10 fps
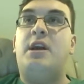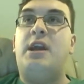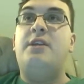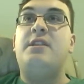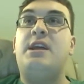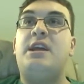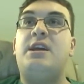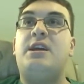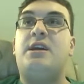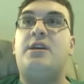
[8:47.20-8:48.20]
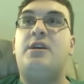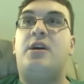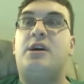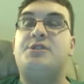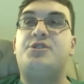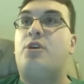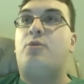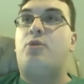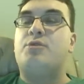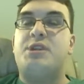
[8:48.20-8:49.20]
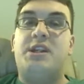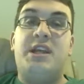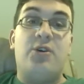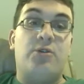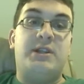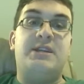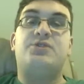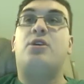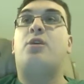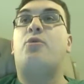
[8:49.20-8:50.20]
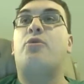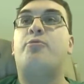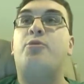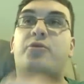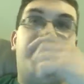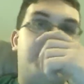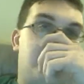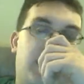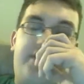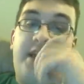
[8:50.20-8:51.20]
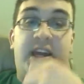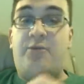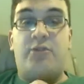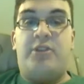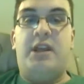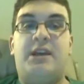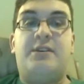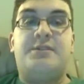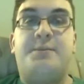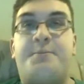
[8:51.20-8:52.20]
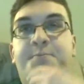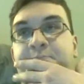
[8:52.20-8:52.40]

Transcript: in the Star Wars, in the early Star Wars movies. I think he really is.